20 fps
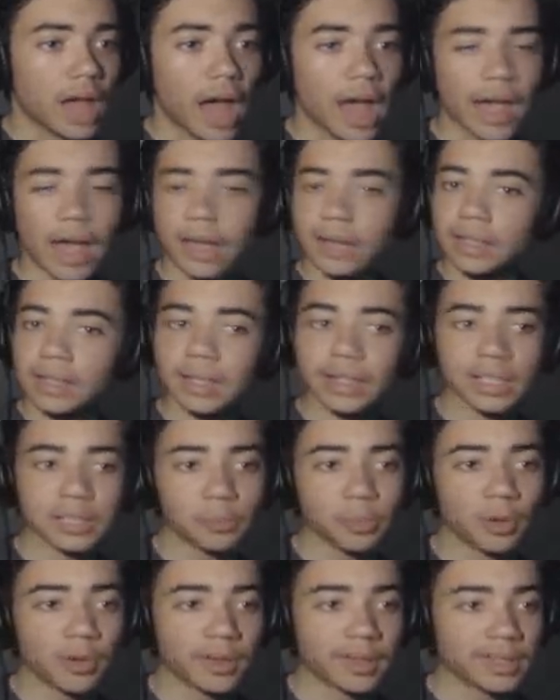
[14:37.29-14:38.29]
I, I need to
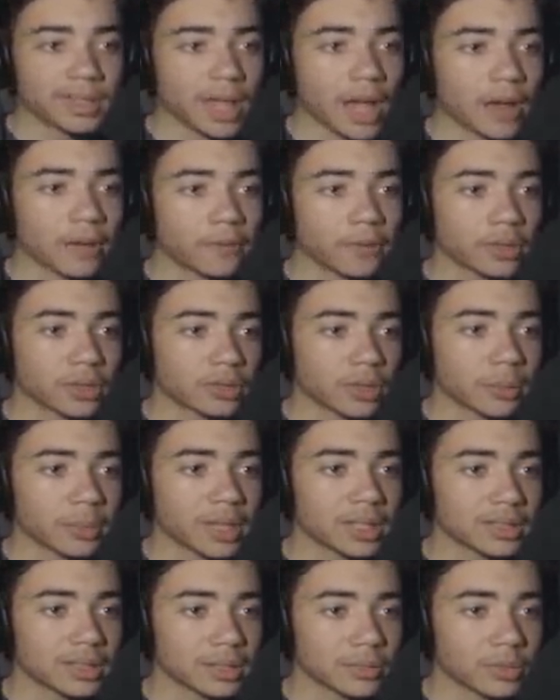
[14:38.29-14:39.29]
explore the town first, so I'm
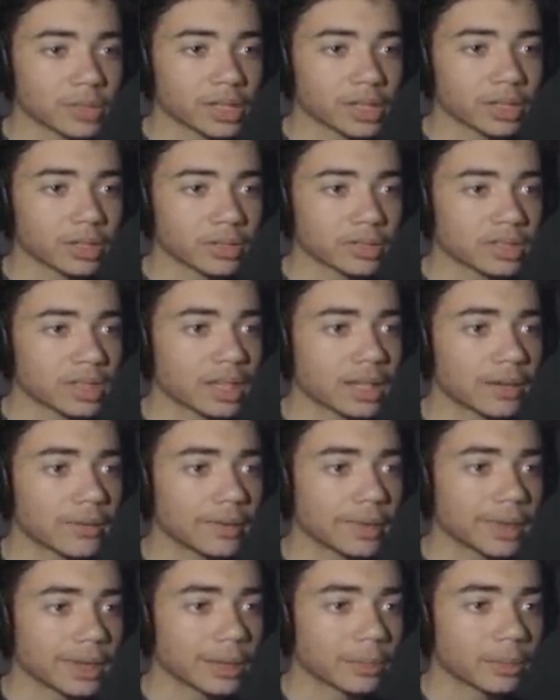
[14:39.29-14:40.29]
guessing really understand
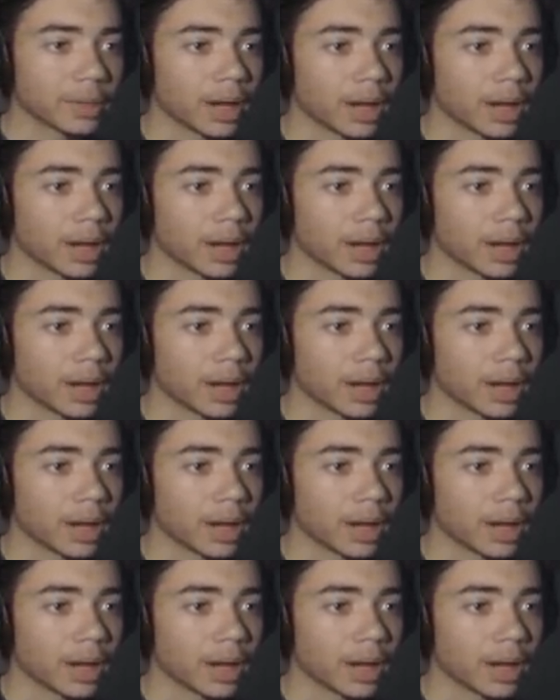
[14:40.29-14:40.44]
everything,